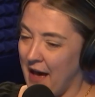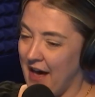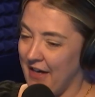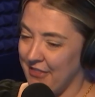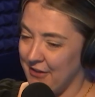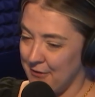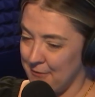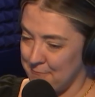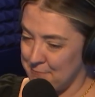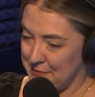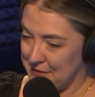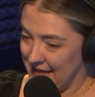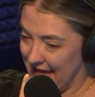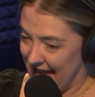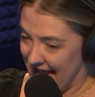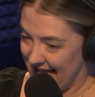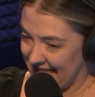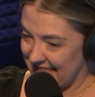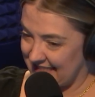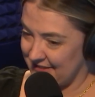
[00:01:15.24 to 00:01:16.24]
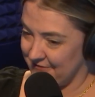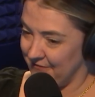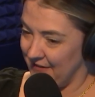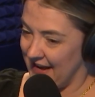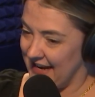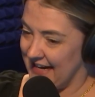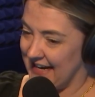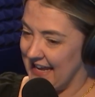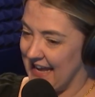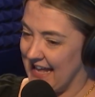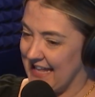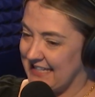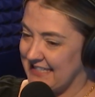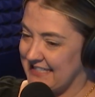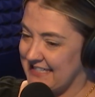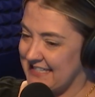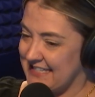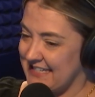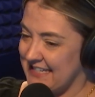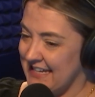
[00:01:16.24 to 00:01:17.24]
help other plants fight
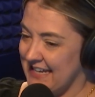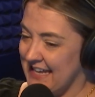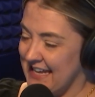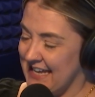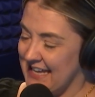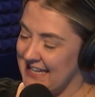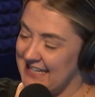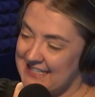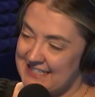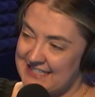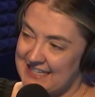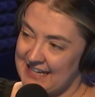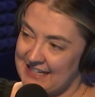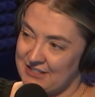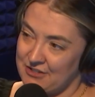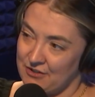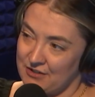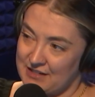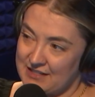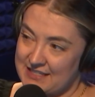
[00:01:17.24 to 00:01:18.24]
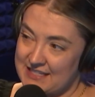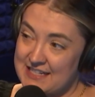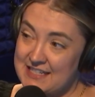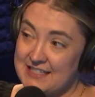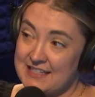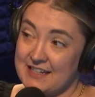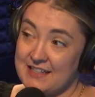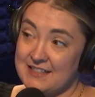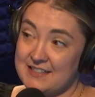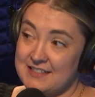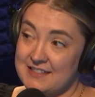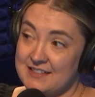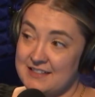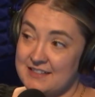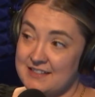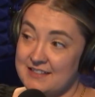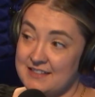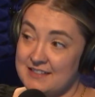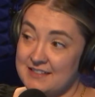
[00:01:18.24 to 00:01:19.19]
against insects or diseases?